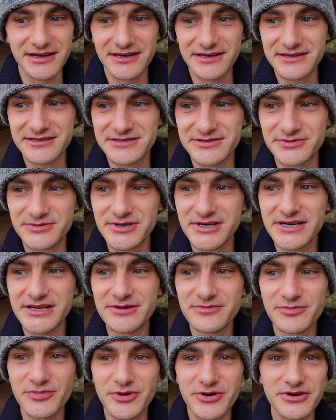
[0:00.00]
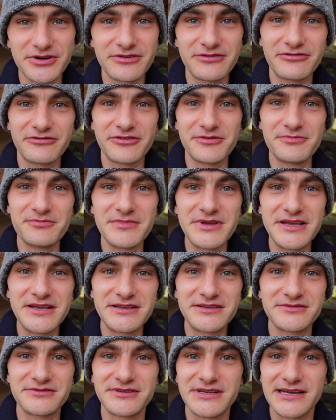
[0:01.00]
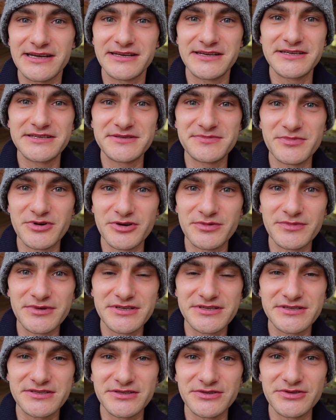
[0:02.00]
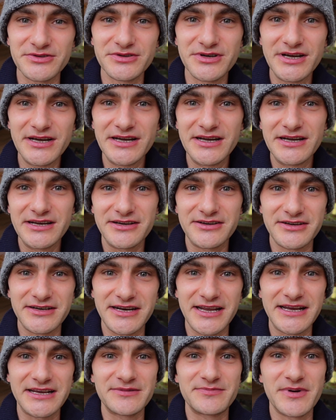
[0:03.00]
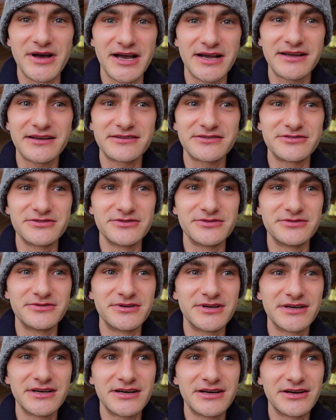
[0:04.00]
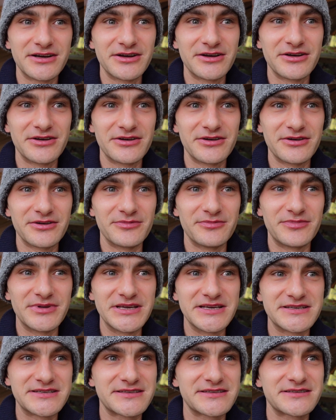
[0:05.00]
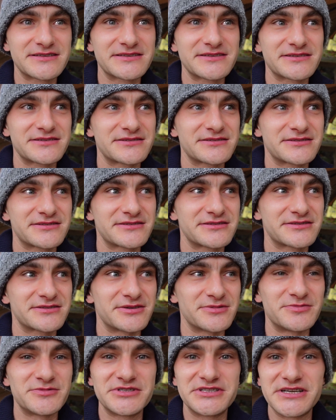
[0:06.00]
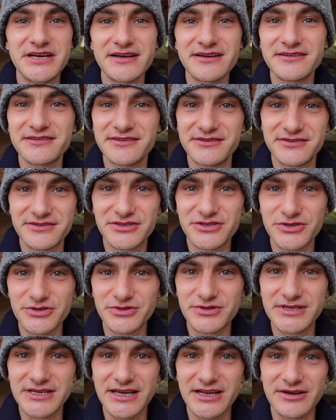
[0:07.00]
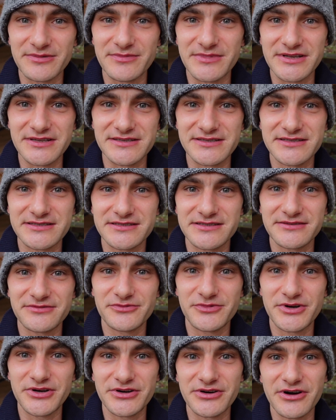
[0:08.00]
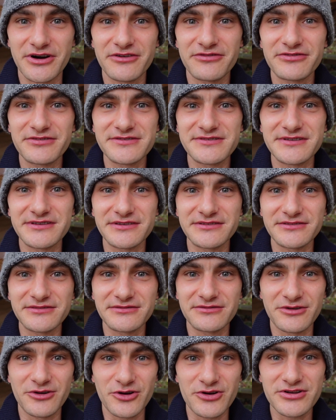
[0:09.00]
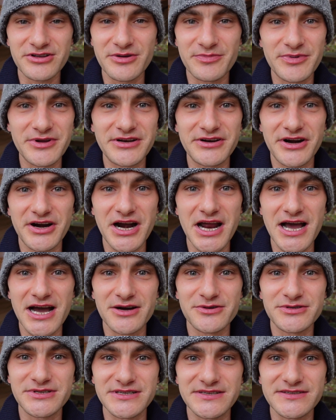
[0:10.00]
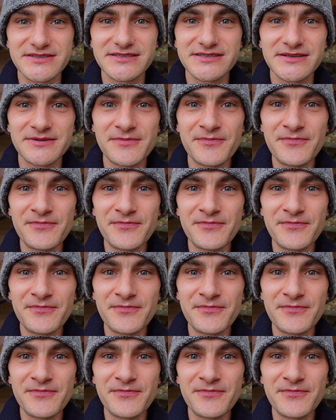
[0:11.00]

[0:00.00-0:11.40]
it's really important for me to take these moments to connect back, to be subjected to the elements. We're often locked up in our houses